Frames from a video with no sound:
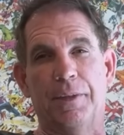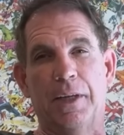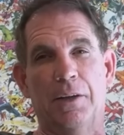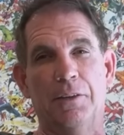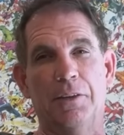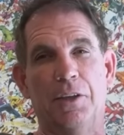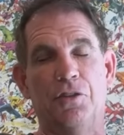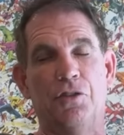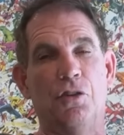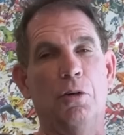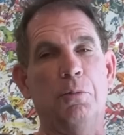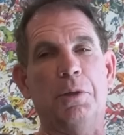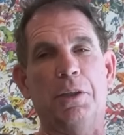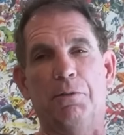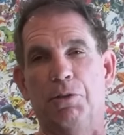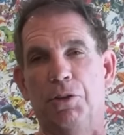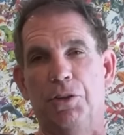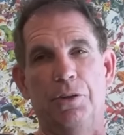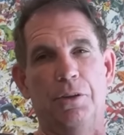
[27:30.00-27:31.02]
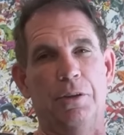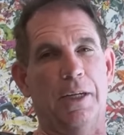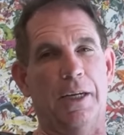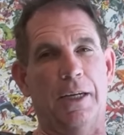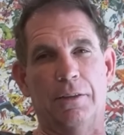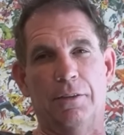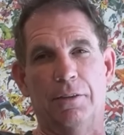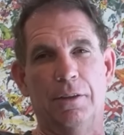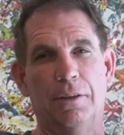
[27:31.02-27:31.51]
Nowadays, nobody would do
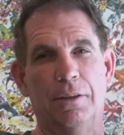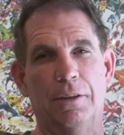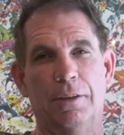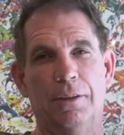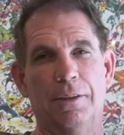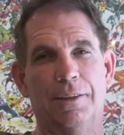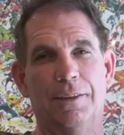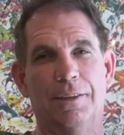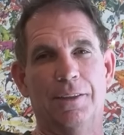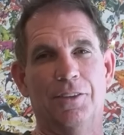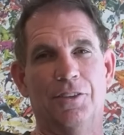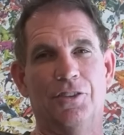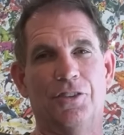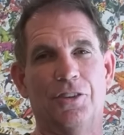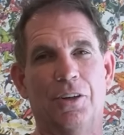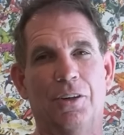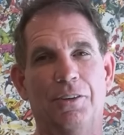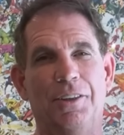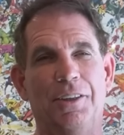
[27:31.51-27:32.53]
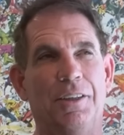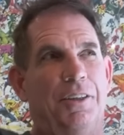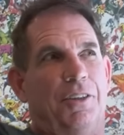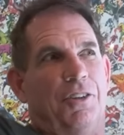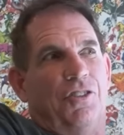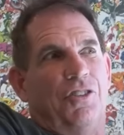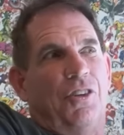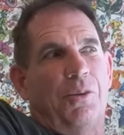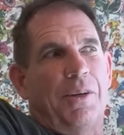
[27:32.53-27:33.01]
that. So you,
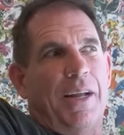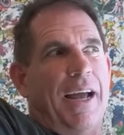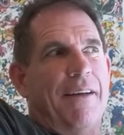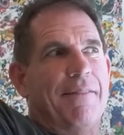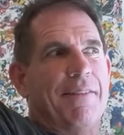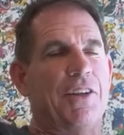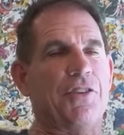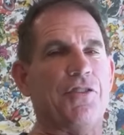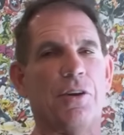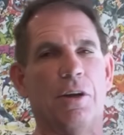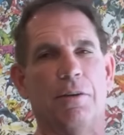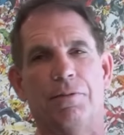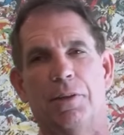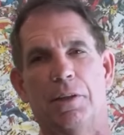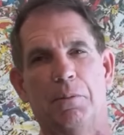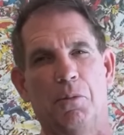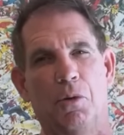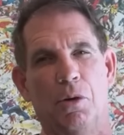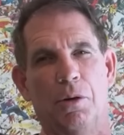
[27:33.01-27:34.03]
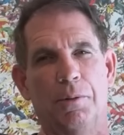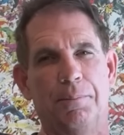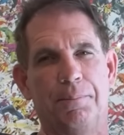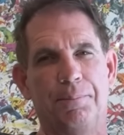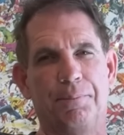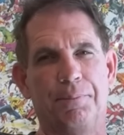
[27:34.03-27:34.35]
you just don't have that stuff anymore.